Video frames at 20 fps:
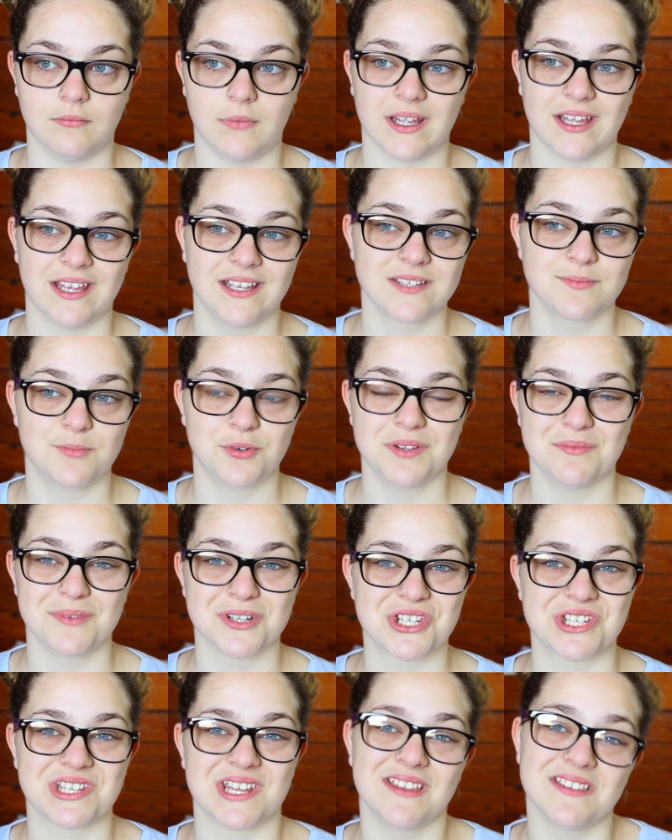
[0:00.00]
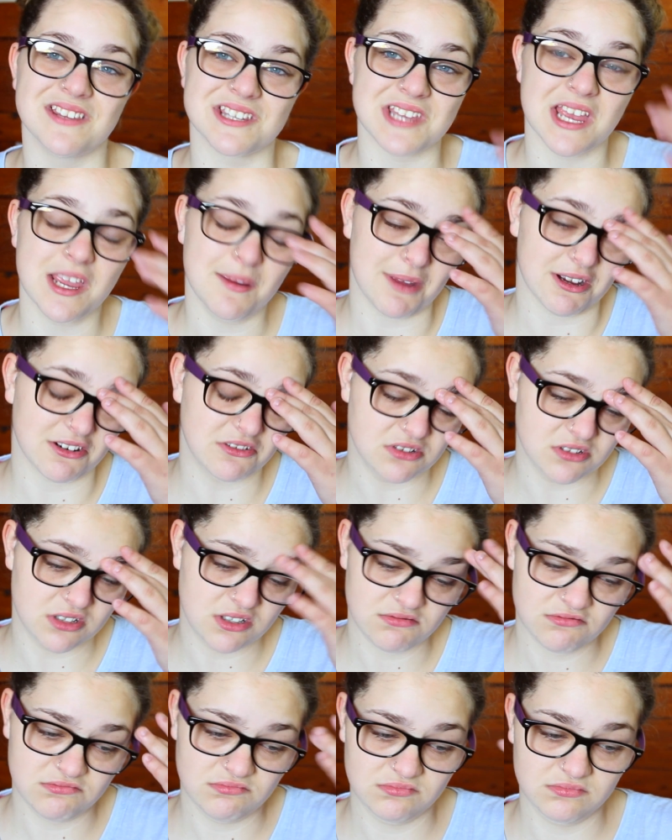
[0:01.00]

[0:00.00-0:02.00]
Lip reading: My hair's pretty much stayed the same, actually.